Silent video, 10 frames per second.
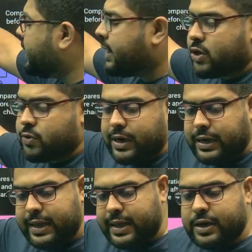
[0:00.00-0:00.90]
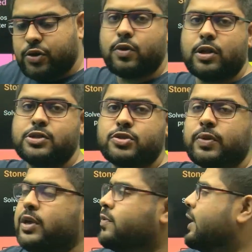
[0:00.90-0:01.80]
tier 1, tier 2 also
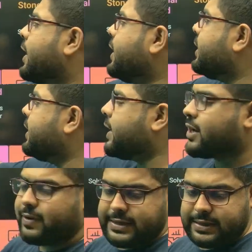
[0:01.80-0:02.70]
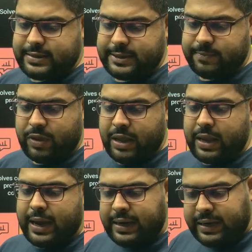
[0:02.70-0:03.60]
you will get direct questions.
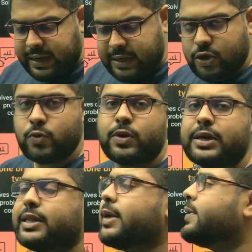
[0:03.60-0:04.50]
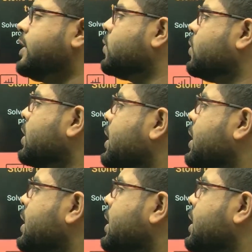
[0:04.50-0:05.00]
In tier 2, what they will do,